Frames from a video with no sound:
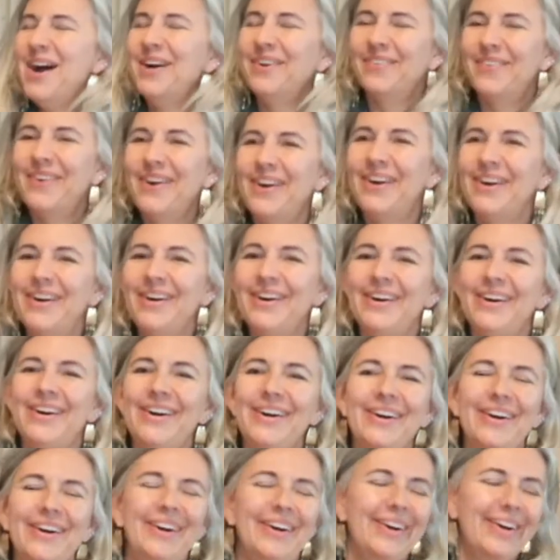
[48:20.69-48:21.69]

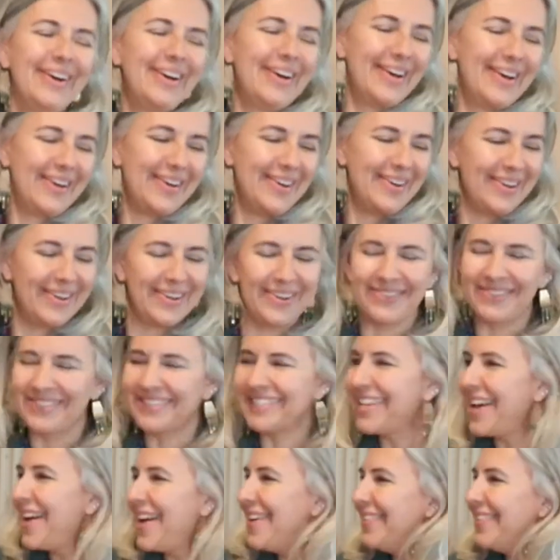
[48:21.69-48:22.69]
Oh,
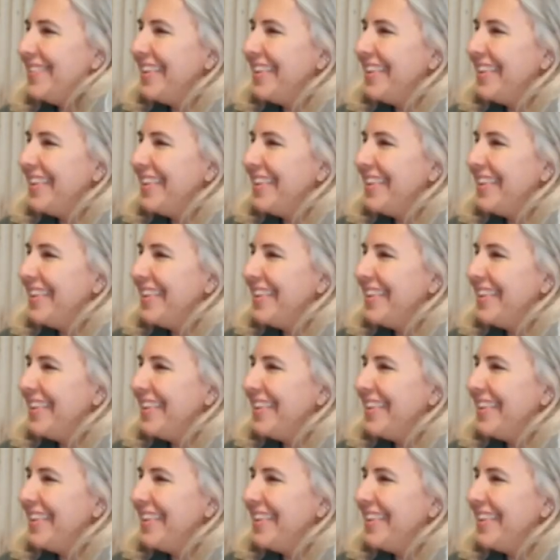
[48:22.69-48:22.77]
so